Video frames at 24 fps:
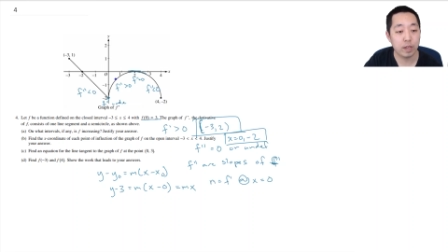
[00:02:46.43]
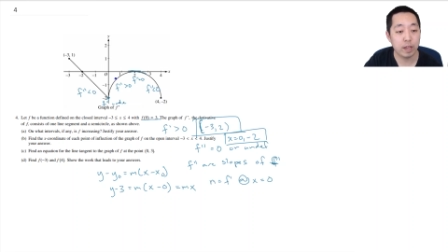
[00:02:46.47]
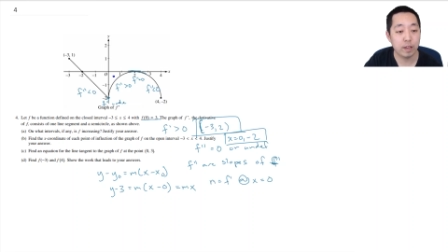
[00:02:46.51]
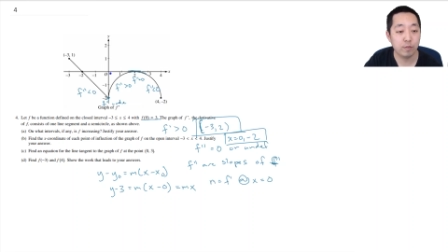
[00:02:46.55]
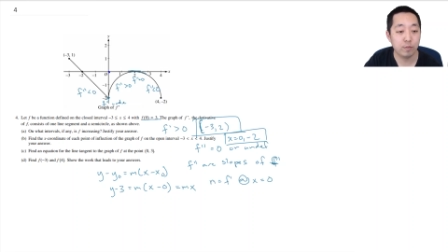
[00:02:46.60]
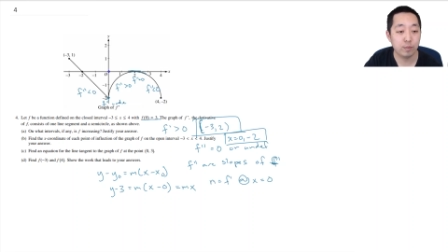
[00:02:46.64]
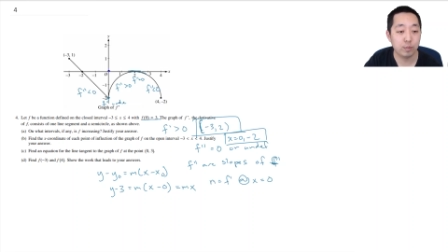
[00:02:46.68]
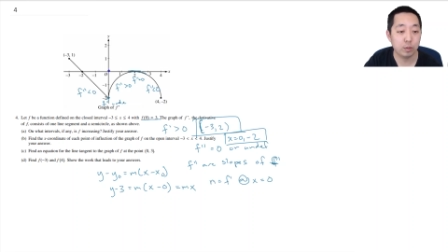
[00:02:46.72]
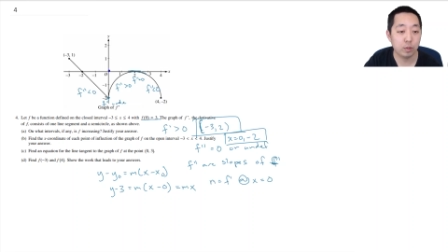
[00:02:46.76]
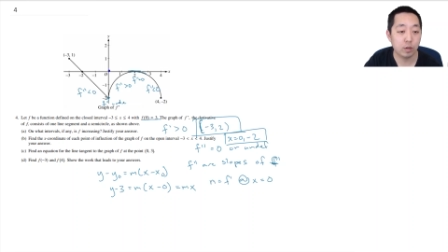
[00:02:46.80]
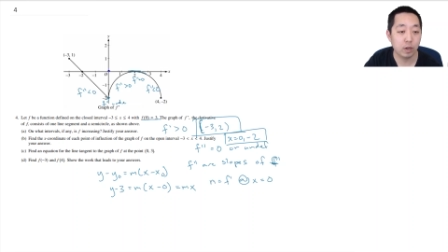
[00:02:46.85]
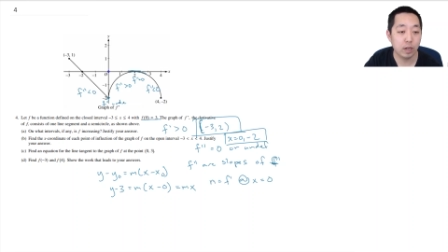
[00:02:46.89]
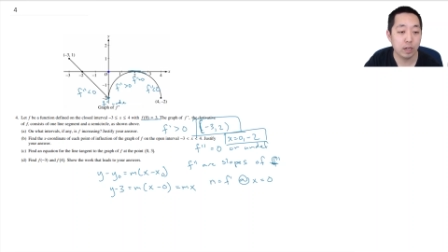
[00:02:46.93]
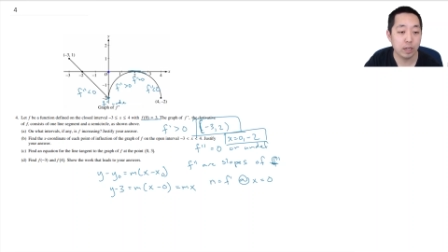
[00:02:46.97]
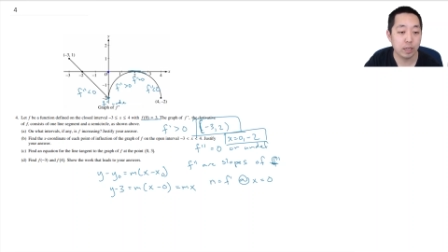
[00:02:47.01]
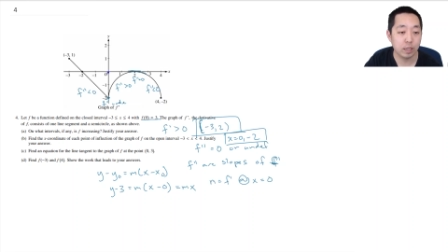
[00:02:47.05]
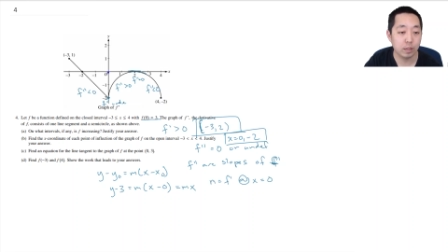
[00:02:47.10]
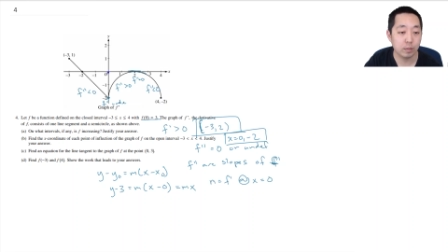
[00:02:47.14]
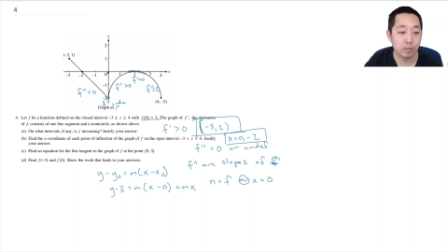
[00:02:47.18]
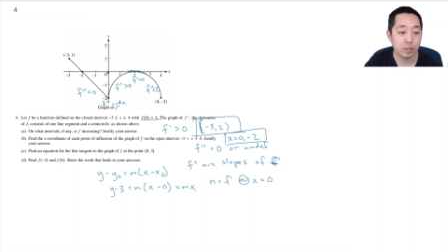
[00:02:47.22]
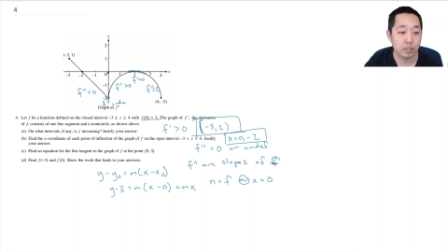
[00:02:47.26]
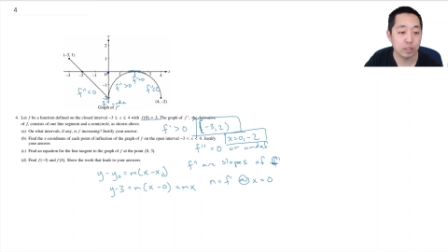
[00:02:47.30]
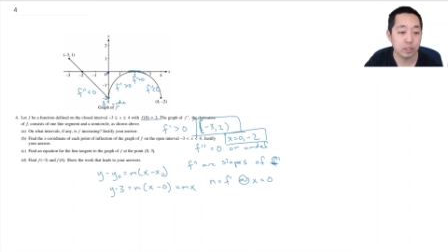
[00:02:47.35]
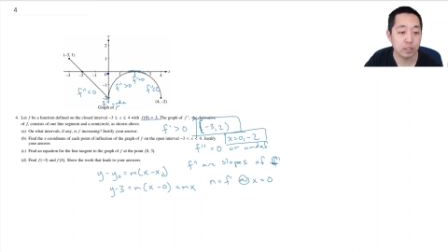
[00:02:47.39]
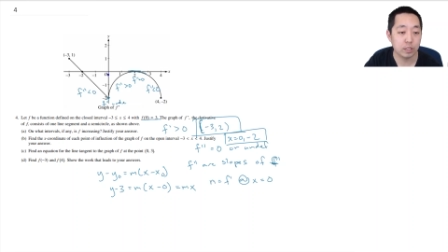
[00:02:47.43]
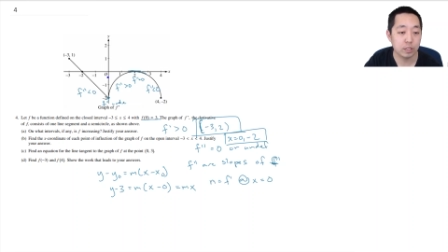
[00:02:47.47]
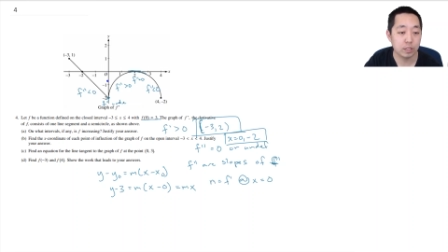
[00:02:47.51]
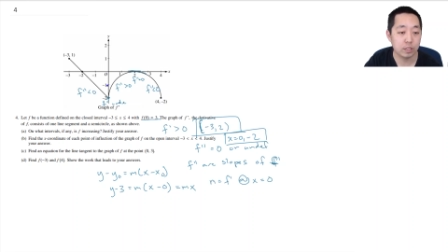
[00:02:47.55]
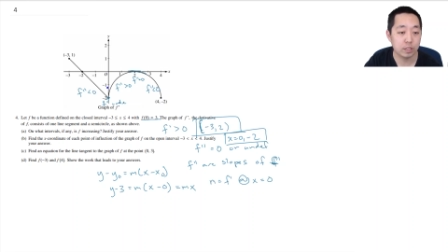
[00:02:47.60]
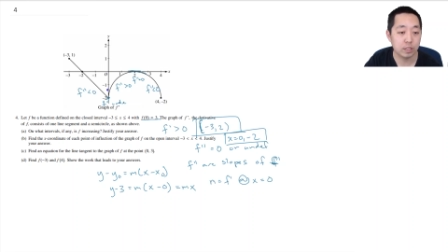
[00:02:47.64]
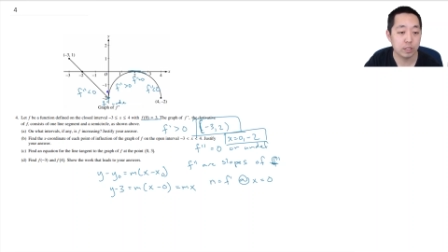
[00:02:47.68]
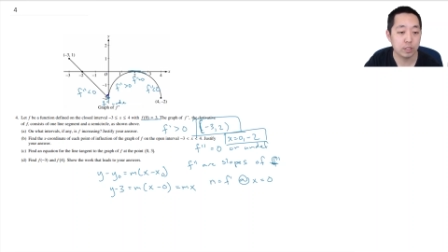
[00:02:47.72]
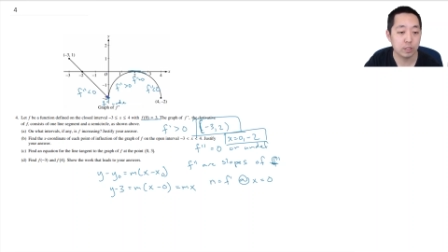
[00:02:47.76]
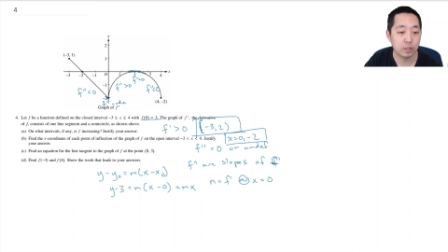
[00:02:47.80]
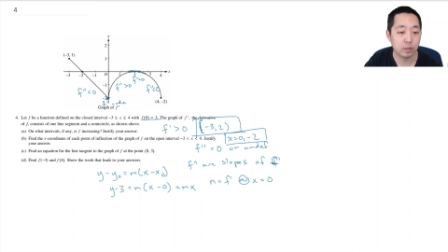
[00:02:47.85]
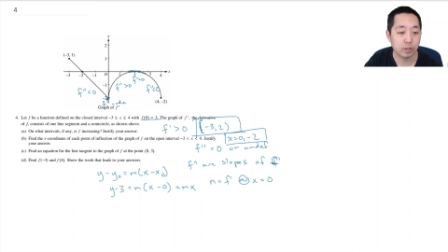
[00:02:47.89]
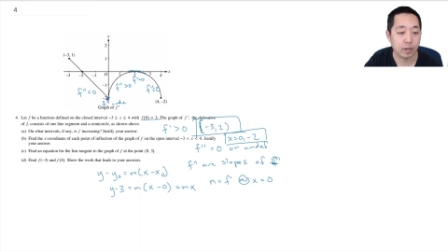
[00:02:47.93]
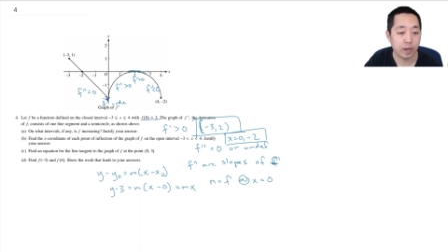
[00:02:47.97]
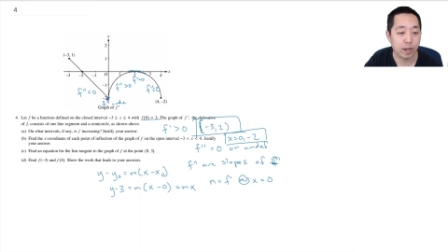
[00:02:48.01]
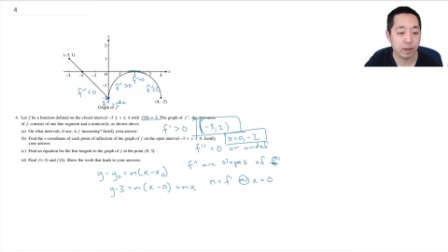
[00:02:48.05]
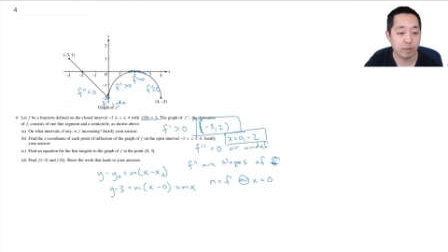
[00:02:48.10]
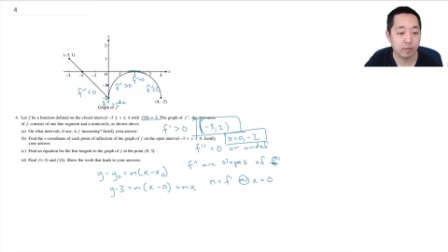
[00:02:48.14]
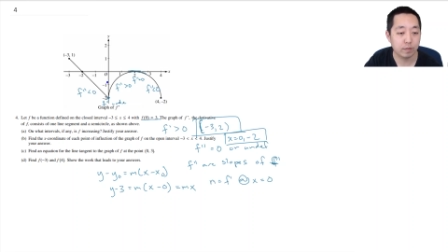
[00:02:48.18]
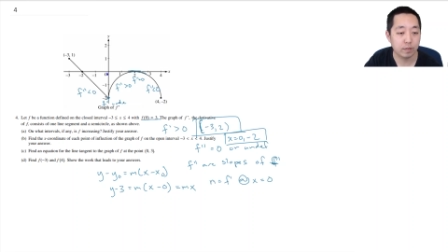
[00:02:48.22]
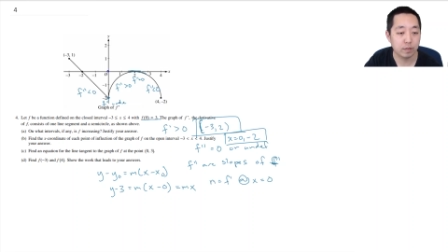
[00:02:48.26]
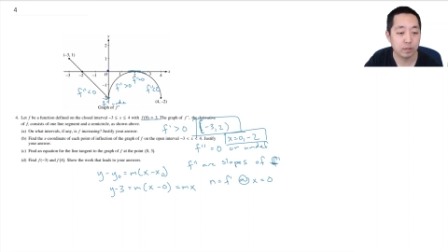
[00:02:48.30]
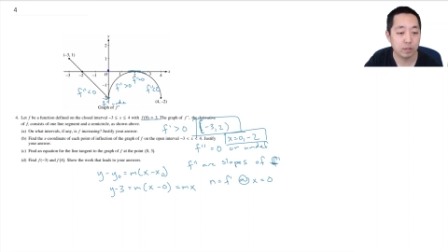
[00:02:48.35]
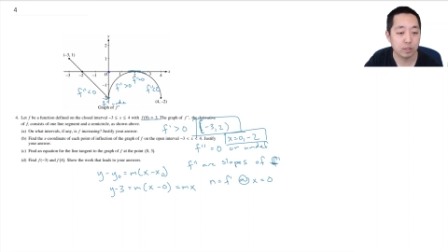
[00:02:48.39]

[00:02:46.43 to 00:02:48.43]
f prime is just this graph.